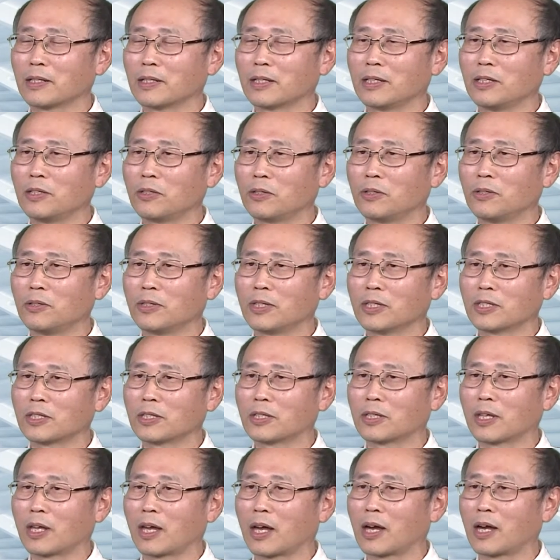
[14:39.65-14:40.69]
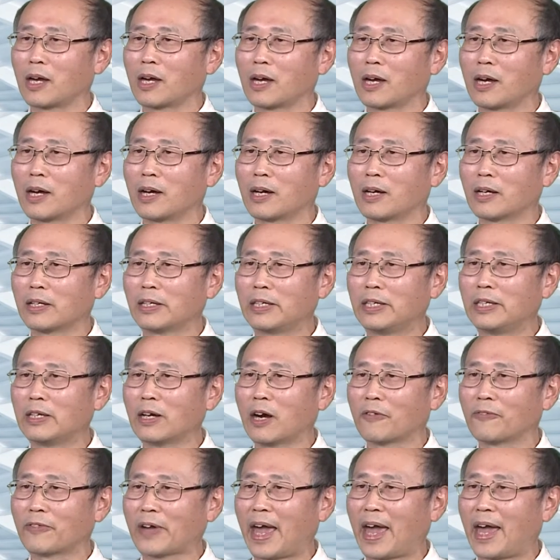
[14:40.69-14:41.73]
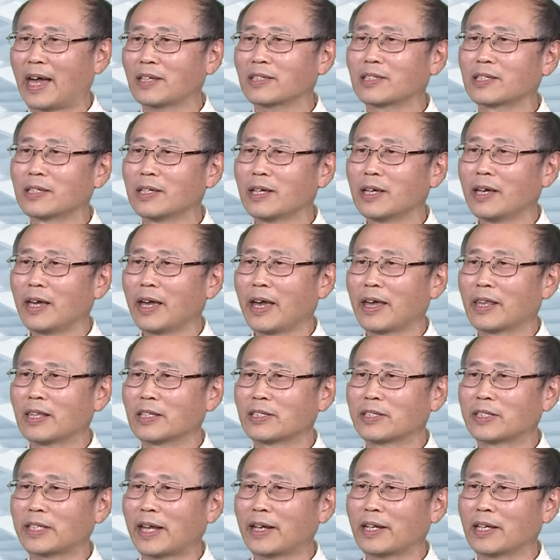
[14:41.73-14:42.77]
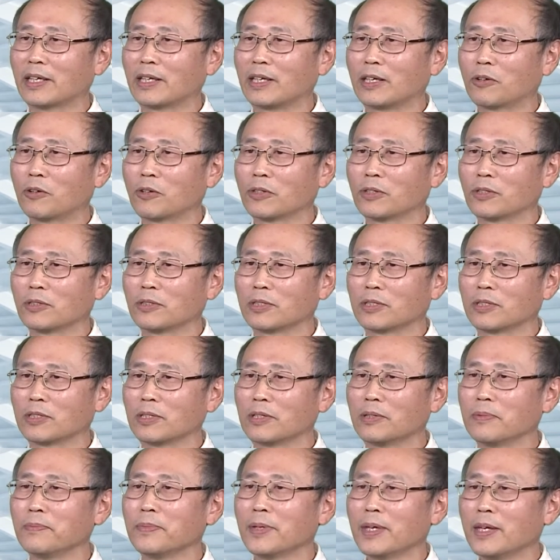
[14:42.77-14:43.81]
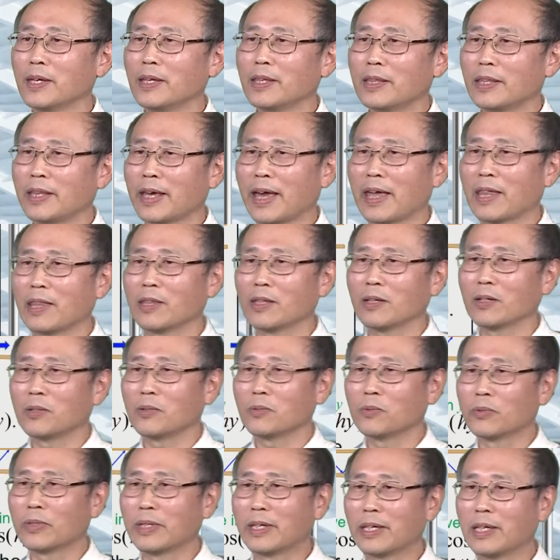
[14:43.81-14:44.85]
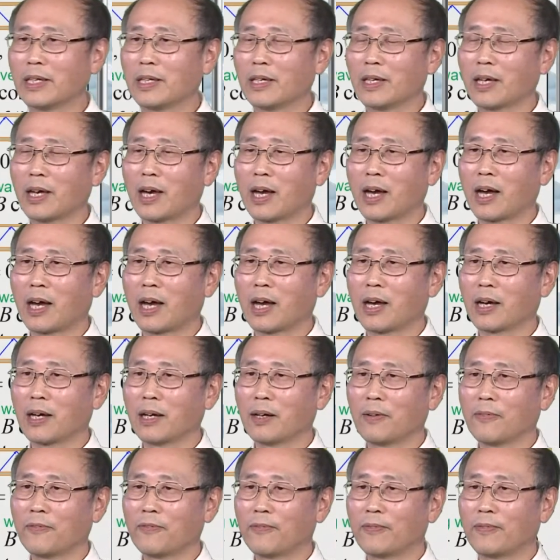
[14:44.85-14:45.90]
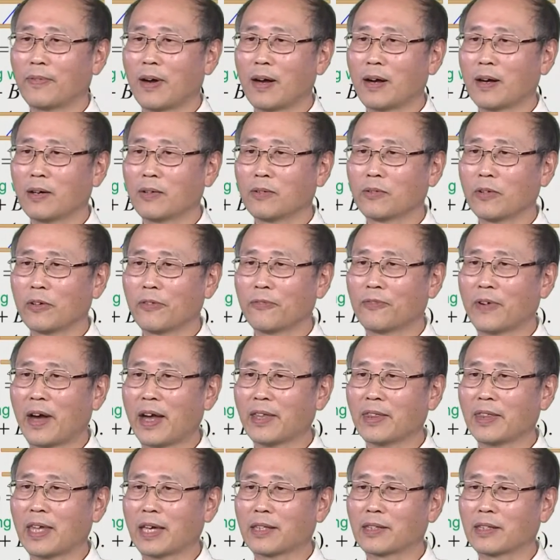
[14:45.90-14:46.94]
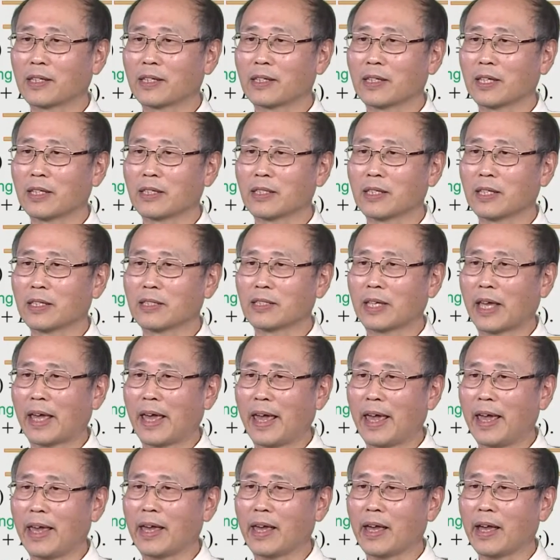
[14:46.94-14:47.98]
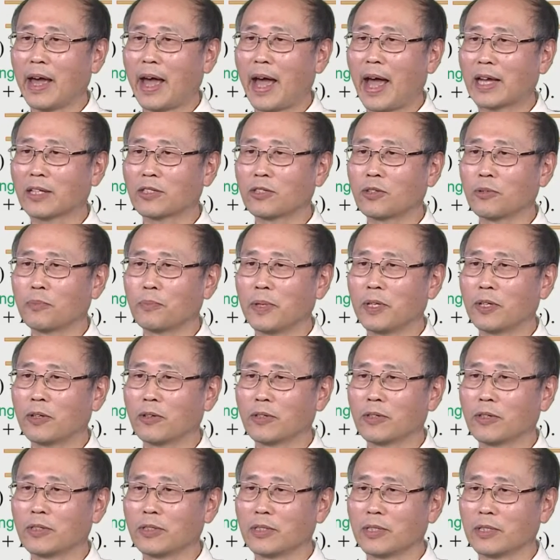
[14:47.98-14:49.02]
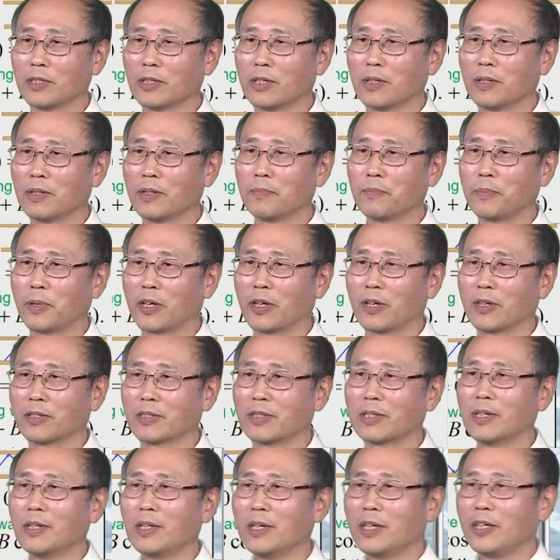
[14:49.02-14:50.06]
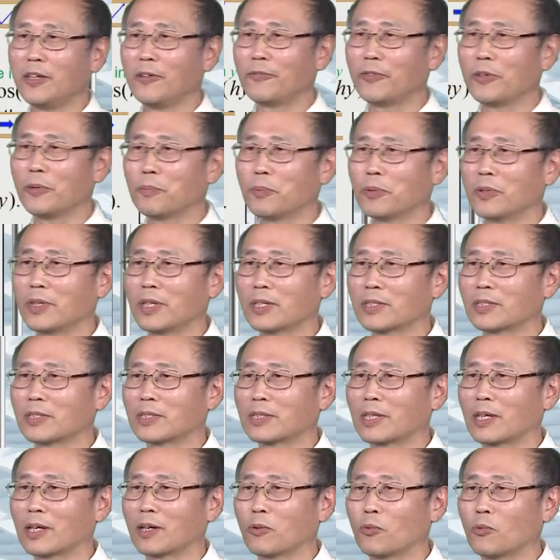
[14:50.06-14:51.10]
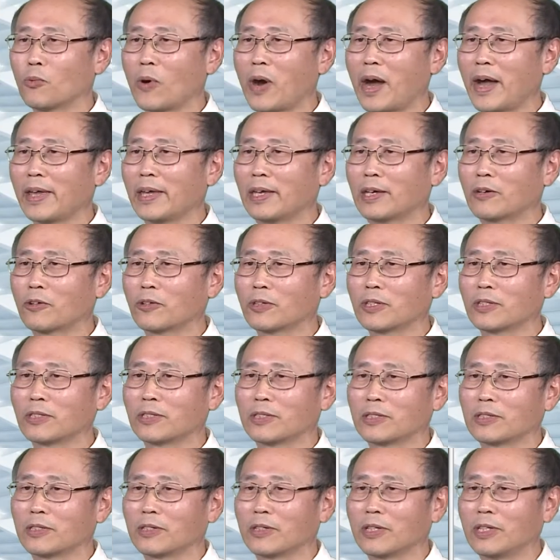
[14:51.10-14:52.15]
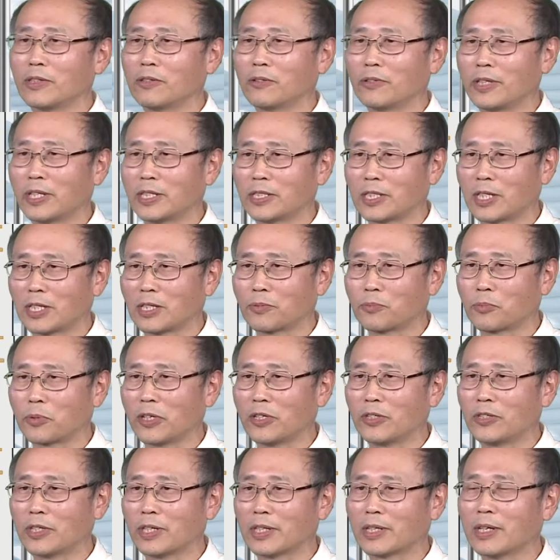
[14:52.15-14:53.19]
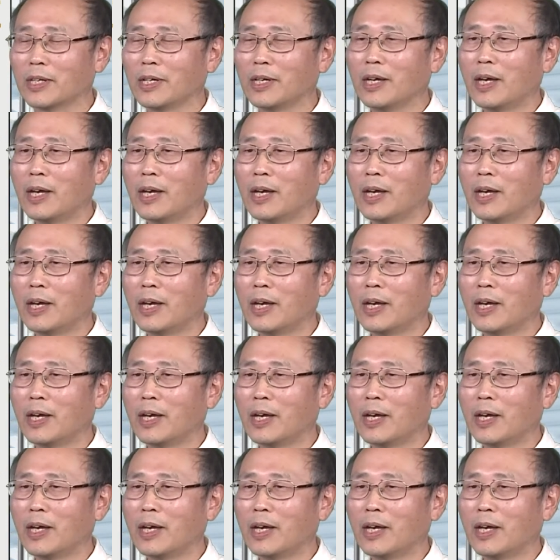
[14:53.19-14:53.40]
into this the E of X and set it equal to zero. Then we find that this A has to be equal to zero, because if you put this the Y equal to zero into this expression